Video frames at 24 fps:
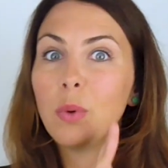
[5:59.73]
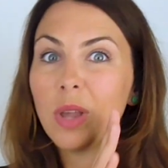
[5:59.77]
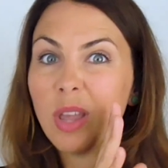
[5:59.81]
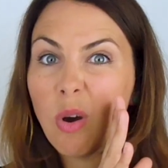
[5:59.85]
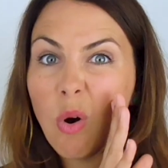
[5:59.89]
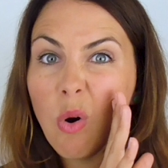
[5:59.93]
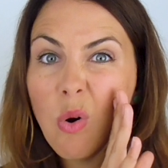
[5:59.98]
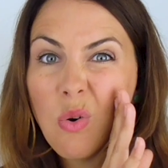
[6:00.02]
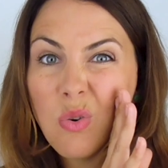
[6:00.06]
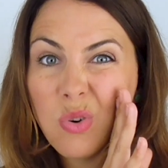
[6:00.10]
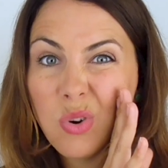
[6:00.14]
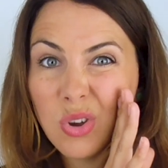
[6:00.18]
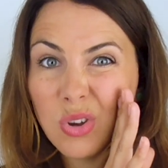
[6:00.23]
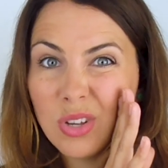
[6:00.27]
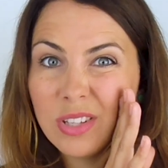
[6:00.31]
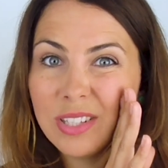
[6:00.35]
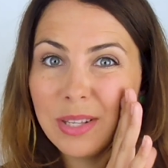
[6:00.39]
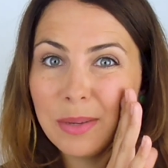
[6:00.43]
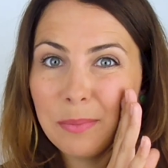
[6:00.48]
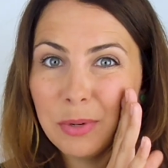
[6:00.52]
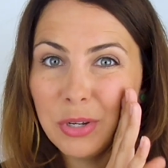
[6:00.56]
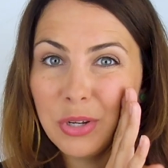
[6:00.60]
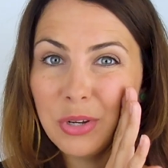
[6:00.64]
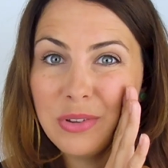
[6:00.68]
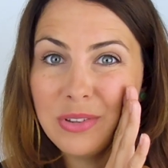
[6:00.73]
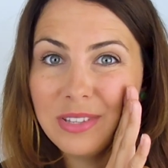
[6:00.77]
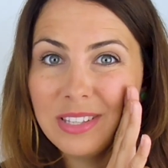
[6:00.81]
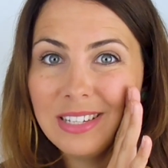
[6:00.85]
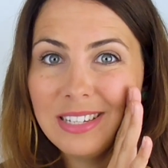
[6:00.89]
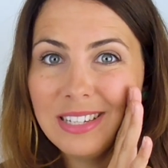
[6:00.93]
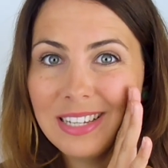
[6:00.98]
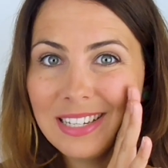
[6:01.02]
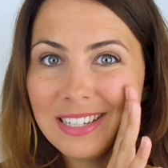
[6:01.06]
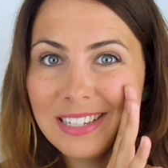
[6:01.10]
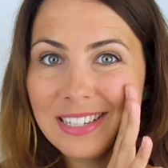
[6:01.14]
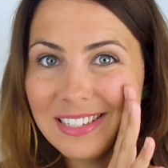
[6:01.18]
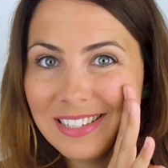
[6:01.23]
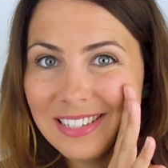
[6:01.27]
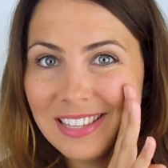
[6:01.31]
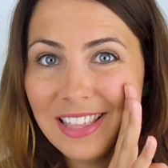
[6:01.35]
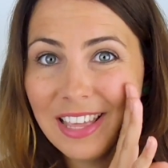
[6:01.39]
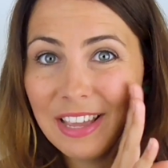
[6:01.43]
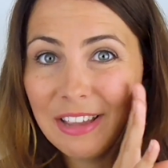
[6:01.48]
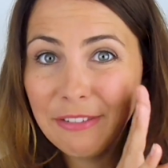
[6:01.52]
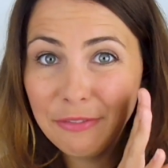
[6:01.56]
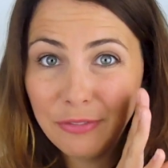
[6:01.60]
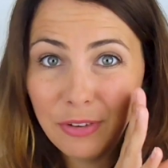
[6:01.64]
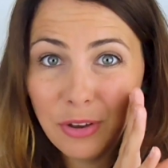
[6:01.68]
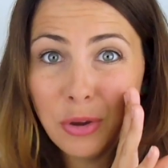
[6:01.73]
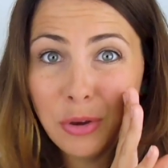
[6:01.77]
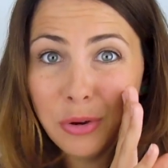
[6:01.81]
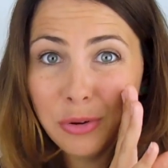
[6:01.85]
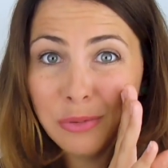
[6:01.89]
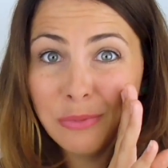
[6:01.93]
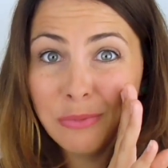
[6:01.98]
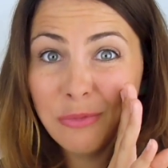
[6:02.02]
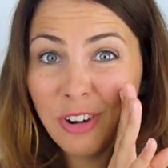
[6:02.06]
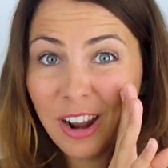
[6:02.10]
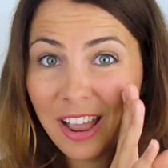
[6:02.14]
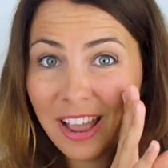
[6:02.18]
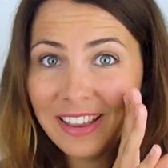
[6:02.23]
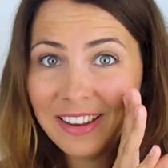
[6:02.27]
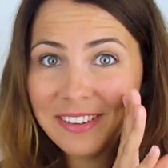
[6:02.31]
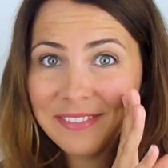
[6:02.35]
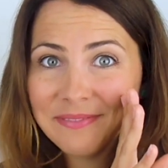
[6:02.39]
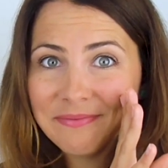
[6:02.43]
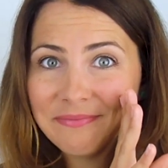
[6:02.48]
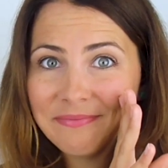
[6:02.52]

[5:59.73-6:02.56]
We all know someone who's addicted to their phone, right?